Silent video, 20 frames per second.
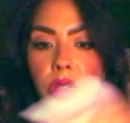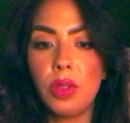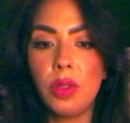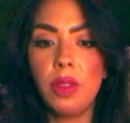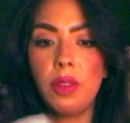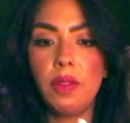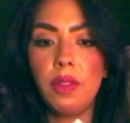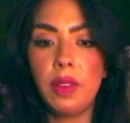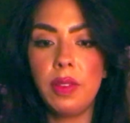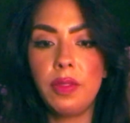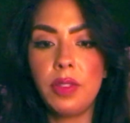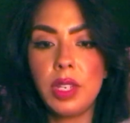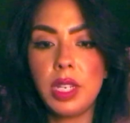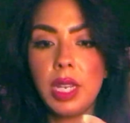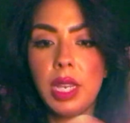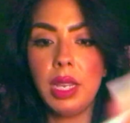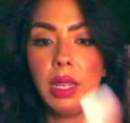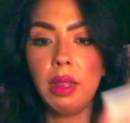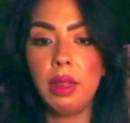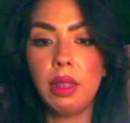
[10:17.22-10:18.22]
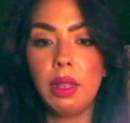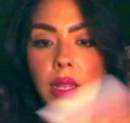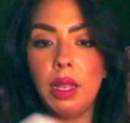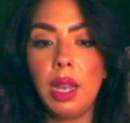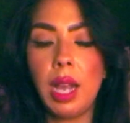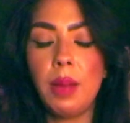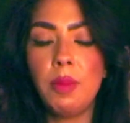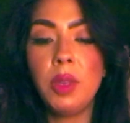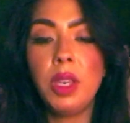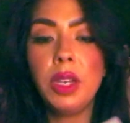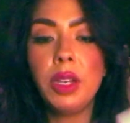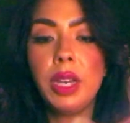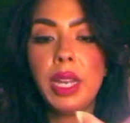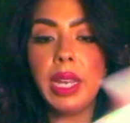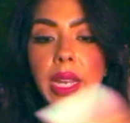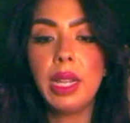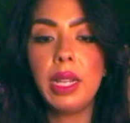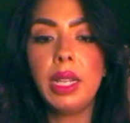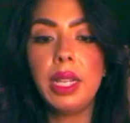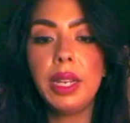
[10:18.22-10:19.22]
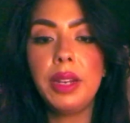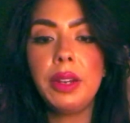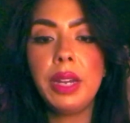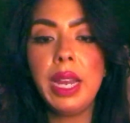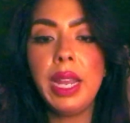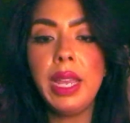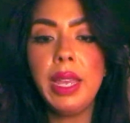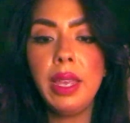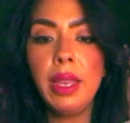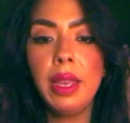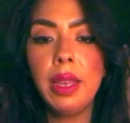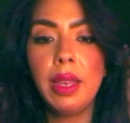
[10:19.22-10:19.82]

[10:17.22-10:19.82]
through the 15th. I'm hearing clearing